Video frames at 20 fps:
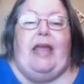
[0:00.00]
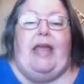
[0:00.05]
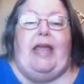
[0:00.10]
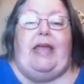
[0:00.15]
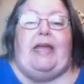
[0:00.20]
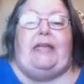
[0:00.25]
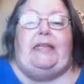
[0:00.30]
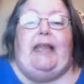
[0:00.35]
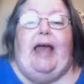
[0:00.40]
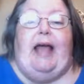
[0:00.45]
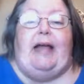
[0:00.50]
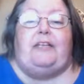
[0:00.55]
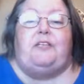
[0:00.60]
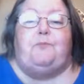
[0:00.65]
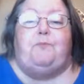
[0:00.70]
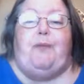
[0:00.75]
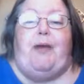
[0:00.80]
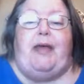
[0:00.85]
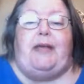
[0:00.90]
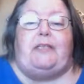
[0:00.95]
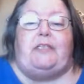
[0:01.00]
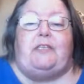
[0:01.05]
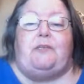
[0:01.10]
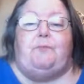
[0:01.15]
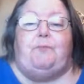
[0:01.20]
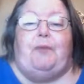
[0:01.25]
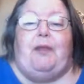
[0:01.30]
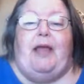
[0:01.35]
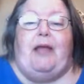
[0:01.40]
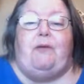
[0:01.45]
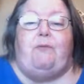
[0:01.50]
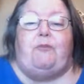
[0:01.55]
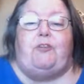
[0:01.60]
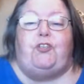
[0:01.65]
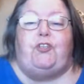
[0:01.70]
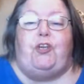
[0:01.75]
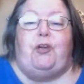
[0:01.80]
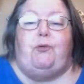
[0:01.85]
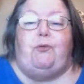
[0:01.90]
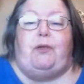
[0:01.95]
He liked best to play with
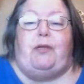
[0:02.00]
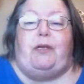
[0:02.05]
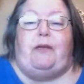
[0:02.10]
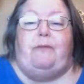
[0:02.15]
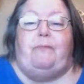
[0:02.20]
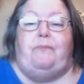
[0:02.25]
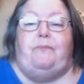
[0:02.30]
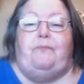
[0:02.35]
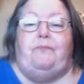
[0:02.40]
Jody.